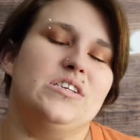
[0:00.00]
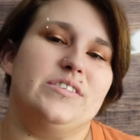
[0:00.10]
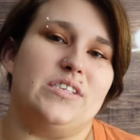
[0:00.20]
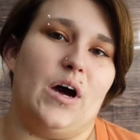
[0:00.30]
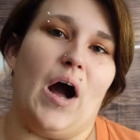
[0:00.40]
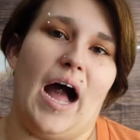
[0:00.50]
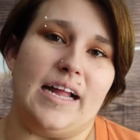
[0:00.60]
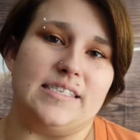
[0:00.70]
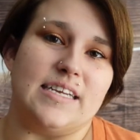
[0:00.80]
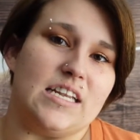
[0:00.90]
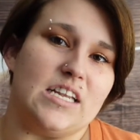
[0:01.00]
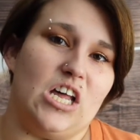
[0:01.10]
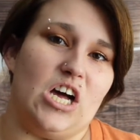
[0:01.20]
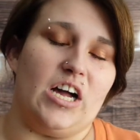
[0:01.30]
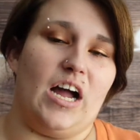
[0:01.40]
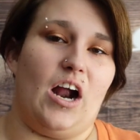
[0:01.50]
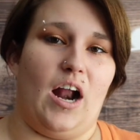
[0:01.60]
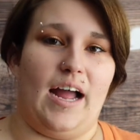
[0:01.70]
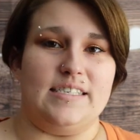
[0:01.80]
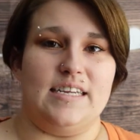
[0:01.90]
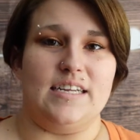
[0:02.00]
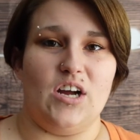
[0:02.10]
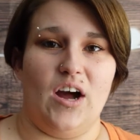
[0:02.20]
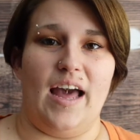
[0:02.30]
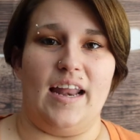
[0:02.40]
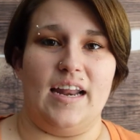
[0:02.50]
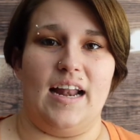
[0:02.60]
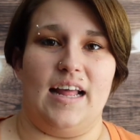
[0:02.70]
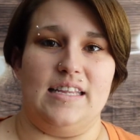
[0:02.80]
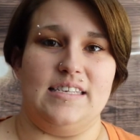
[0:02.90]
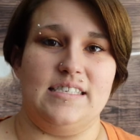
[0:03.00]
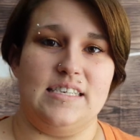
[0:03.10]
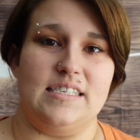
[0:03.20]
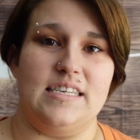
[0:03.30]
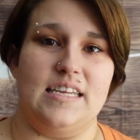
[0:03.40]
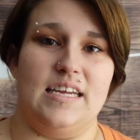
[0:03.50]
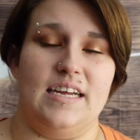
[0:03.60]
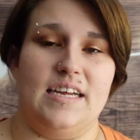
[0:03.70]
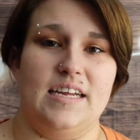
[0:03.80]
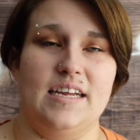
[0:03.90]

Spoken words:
So I did go ahead and I listened to